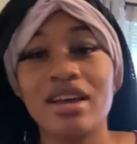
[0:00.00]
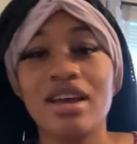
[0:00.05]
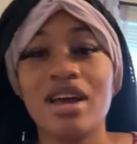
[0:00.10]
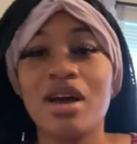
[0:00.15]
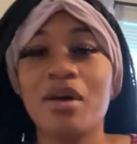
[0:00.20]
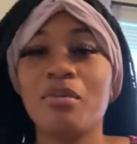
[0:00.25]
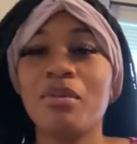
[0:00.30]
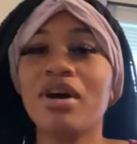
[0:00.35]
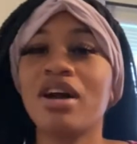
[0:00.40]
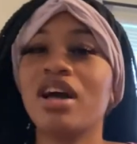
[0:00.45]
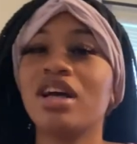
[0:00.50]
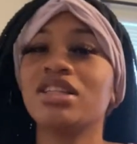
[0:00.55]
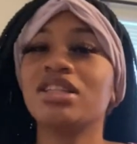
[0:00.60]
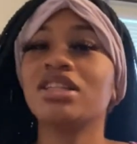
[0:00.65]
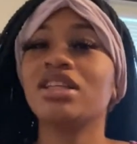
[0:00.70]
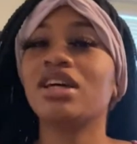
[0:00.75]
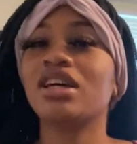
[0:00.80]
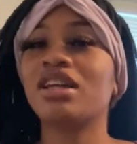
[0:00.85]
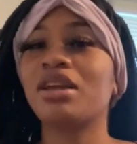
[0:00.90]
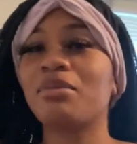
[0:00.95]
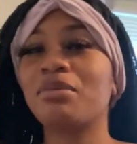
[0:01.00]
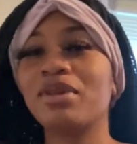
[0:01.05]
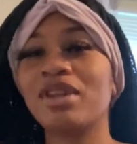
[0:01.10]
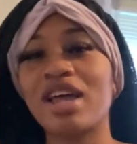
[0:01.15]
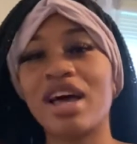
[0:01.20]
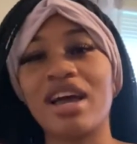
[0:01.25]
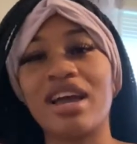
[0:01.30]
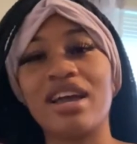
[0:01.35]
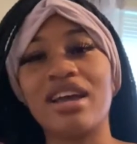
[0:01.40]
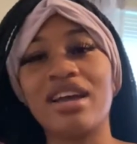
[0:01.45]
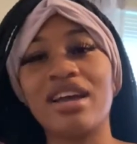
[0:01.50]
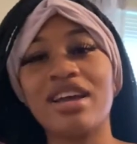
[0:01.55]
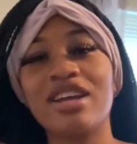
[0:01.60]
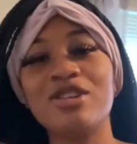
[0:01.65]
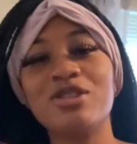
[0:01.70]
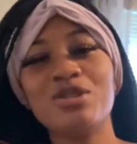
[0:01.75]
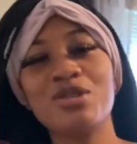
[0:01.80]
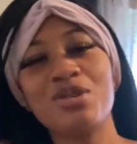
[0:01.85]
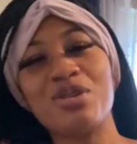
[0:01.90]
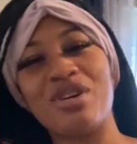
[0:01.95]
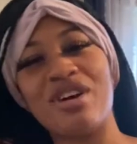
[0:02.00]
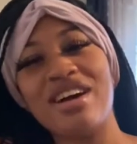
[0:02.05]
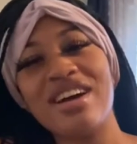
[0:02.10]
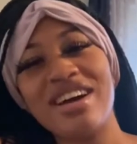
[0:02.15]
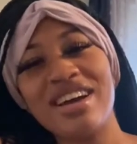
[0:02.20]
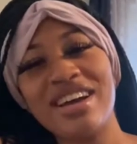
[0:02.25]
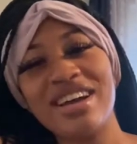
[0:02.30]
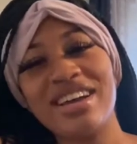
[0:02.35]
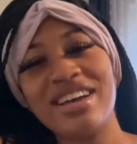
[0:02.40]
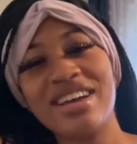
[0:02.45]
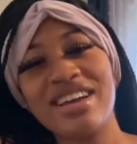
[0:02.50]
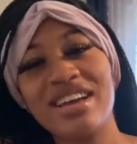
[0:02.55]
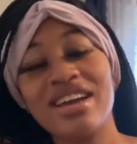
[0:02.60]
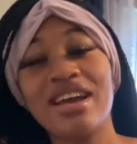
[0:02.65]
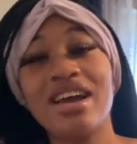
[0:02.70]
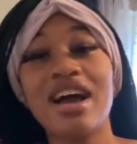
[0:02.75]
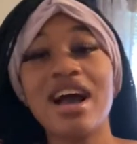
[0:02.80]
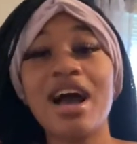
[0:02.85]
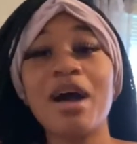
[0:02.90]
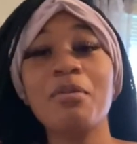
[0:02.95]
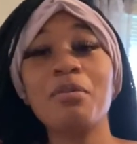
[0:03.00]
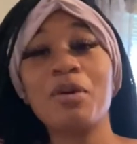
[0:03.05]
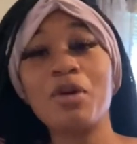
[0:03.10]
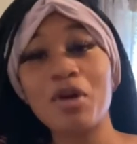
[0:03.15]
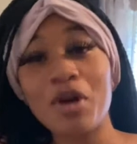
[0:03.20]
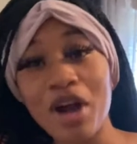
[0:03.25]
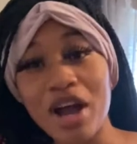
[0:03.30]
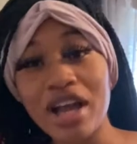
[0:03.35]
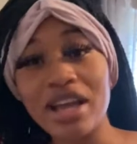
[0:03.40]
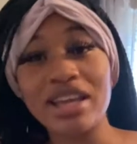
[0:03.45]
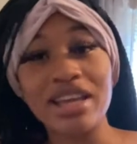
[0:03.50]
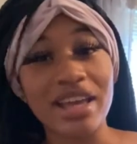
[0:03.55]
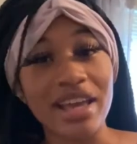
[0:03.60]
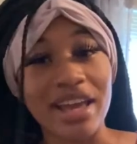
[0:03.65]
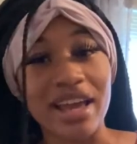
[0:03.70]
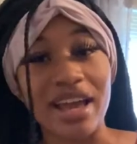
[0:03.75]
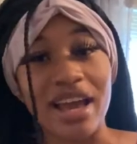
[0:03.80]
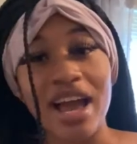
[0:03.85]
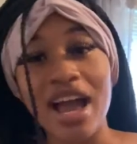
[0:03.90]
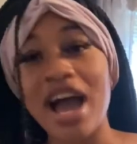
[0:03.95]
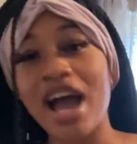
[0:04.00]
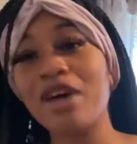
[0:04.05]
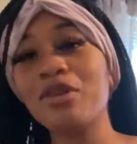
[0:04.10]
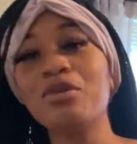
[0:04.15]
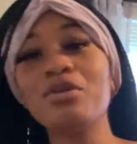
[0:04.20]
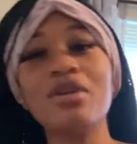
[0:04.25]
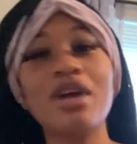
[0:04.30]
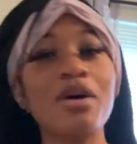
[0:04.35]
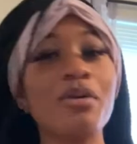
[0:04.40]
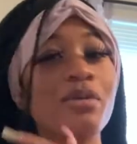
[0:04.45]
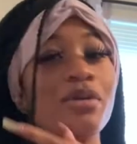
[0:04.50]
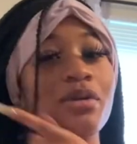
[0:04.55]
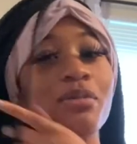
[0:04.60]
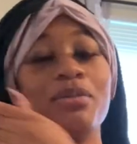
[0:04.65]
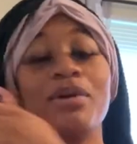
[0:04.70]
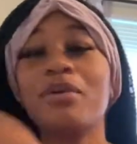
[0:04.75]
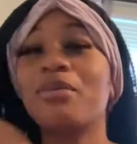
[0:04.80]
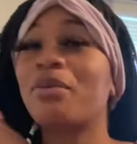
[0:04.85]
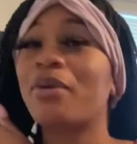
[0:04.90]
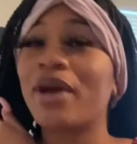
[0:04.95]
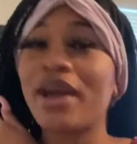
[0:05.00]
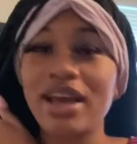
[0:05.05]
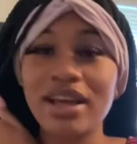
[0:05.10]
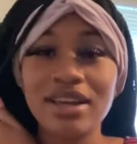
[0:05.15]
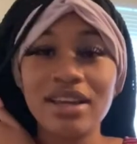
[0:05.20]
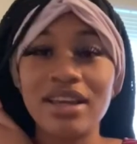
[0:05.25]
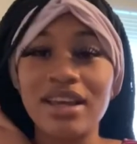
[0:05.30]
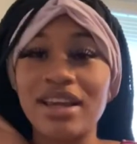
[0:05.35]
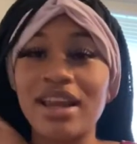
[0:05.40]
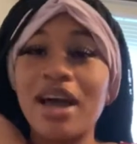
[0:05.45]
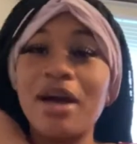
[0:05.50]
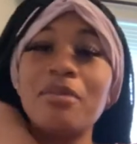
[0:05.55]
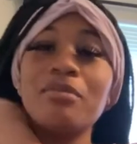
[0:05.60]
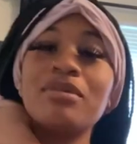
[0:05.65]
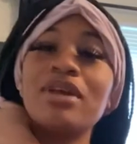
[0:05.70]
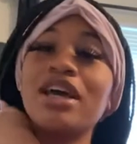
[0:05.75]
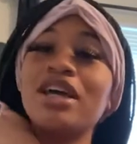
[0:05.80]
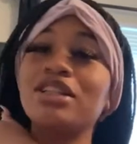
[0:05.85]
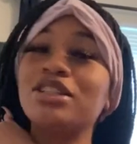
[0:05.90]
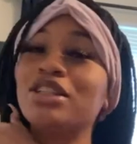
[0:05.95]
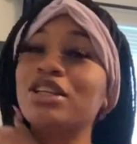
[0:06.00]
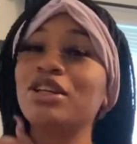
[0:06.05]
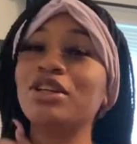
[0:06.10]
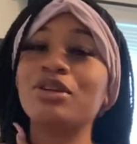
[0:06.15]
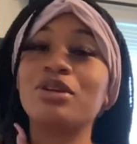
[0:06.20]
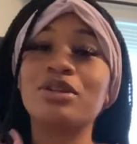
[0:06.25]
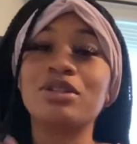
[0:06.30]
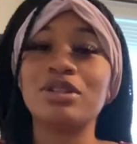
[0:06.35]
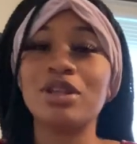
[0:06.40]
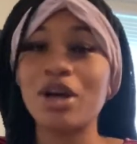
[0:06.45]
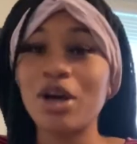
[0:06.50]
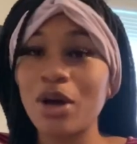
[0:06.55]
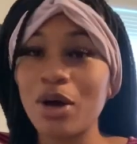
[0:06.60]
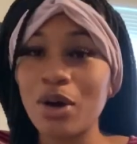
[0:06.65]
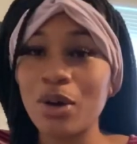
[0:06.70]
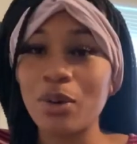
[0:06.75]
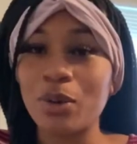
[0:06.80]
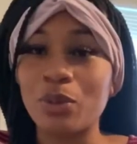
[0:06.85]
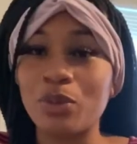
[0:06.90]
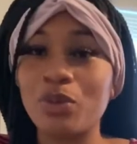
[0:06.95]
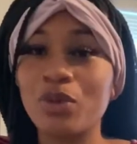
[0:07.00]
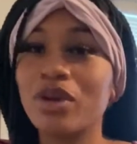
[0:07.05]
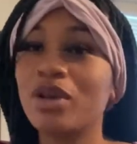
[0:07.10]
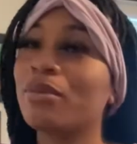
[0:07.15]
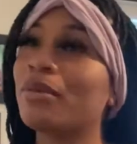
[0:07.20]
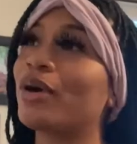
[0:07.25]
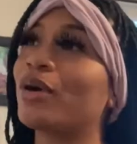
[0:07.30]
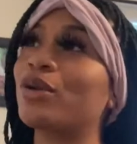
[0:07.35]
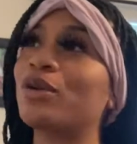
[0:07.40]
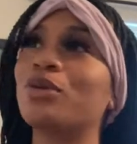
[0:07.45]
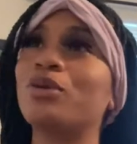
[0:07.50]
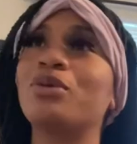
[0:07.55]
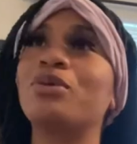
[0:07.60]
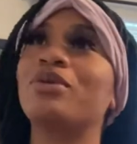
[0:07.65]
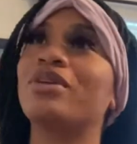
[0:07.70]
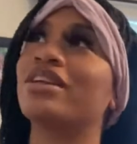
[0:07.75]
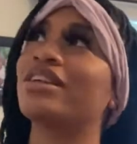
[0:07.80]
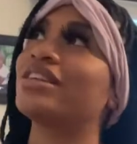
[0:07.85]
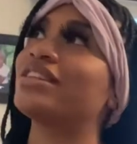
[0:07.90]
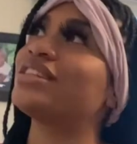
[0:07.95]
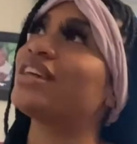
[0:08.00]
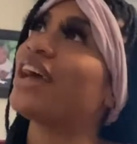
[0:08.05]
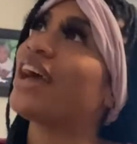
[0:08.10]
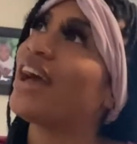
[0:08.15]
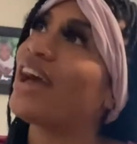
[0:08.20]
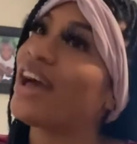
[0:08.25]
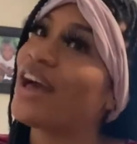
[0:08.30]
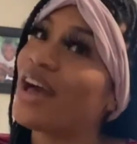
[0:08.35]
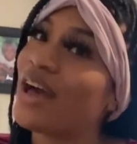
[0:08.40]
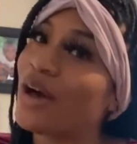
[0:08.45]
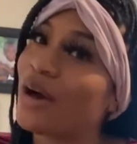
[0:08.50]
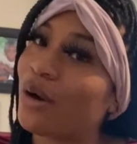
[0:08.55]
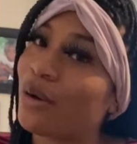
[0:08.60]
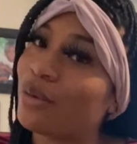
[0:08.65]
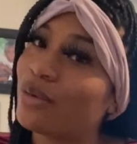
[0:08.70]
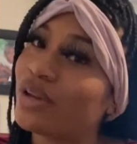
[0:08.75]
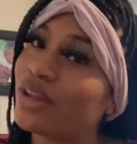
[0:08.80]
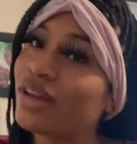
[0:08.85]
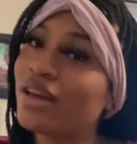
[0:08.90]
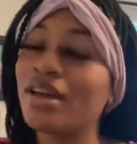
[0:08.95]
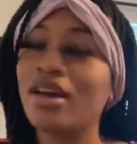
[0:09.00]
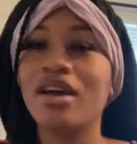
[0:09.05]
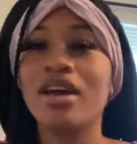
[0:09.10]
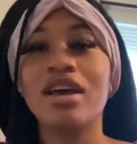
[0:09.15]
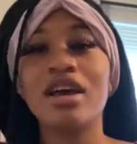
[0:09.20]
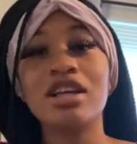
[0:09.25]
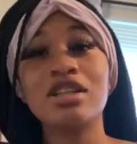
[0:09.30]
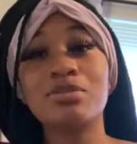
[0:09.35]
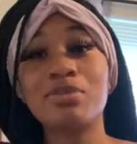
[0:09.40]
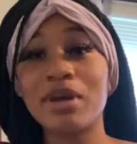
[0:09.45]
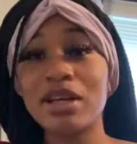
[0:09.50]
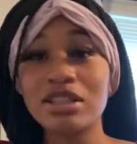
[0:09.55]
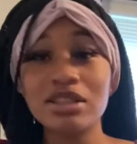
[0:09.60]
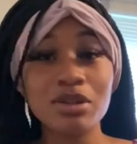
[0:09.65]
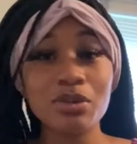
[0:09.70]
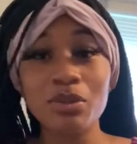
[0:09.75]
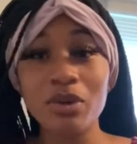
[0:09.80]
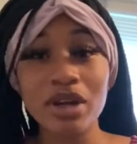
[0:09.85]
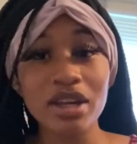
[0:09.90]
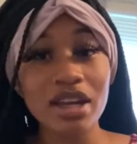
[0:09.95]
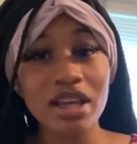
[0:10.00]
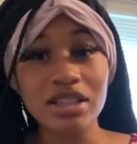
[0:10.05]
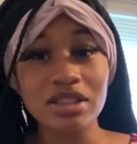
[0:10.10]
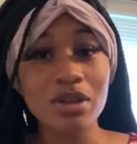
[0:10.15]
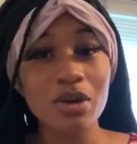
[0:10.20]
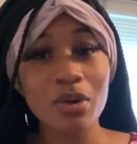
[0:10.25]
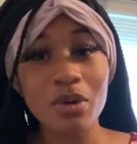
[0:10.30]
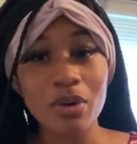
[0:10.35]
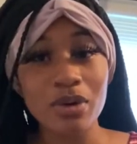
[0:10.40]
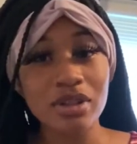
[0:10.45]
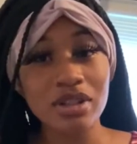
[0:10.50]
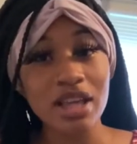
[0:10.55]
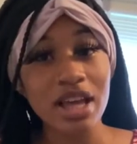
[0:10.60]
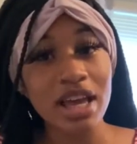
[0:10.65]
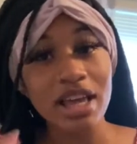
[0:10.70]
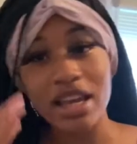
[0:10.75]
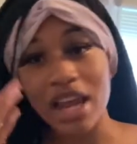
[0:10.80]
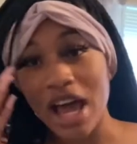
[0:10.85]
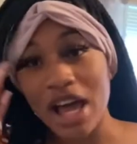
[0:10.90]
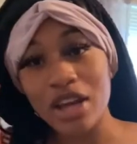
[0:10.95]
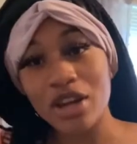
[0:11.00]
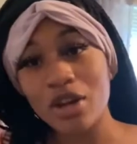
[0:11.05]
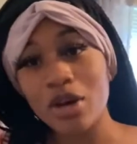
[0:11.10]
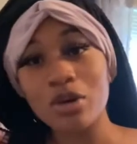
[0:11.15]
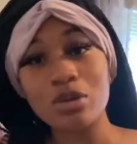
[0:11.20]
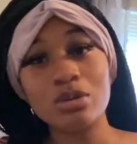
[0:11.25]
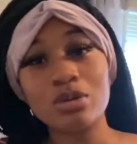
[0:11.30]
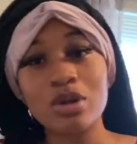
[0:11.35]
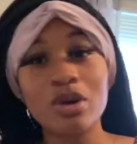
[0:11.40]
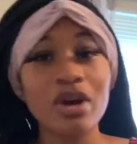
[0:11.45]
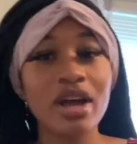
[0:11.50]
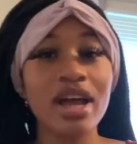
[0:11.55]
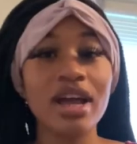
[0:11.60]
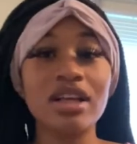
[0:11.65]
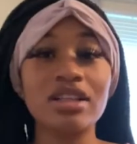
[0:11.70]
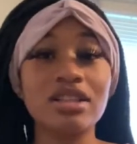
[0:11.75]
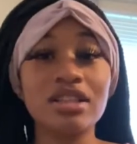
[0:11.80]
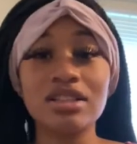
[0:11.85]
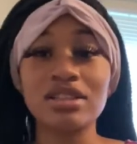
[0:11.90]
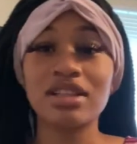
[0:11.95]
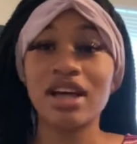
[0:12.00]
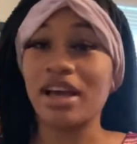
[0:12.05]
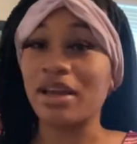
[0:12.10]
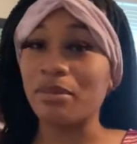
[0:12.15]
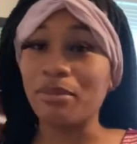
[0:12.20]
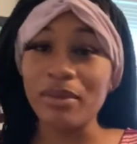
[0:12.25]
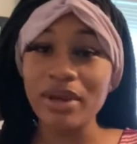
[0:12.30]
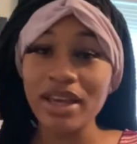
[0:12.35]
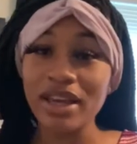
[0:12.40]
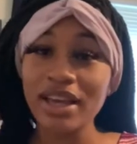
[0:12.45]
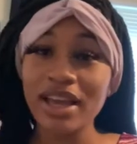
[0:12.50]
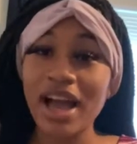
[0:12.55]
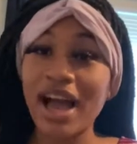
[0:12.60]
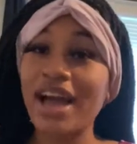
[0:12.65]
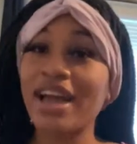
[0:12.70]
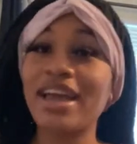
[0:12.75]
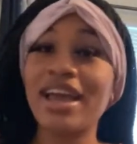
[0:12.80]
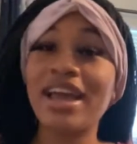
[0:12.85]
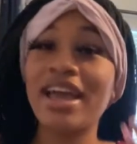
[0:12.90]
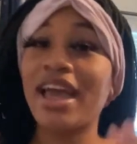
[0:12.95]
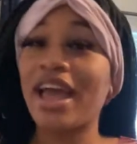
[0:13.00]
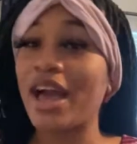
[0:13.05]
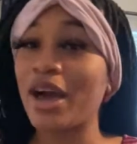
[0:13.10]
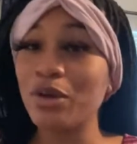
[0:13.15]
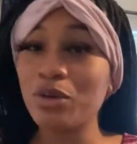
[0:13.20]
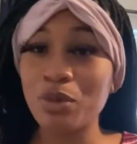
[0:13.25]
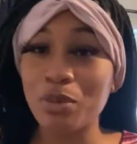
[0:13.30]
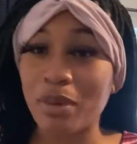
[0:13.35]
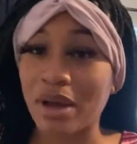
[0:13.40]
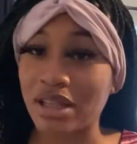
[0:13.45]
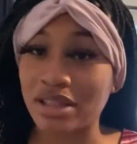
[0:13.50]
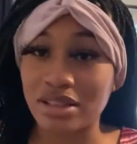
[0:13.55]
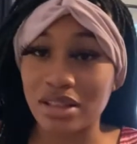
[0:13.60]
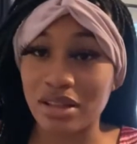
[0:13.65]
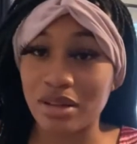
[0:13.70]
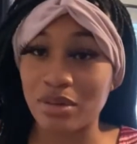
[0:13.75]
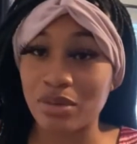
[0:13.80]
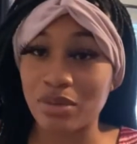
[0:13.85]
My cousin looking at me like, is you crying? I'm crying. I do not want to be pregnant. I'm 19 years old. What am I going to do with a child? Especially when that I know is going to act just like me. I can't handle myself.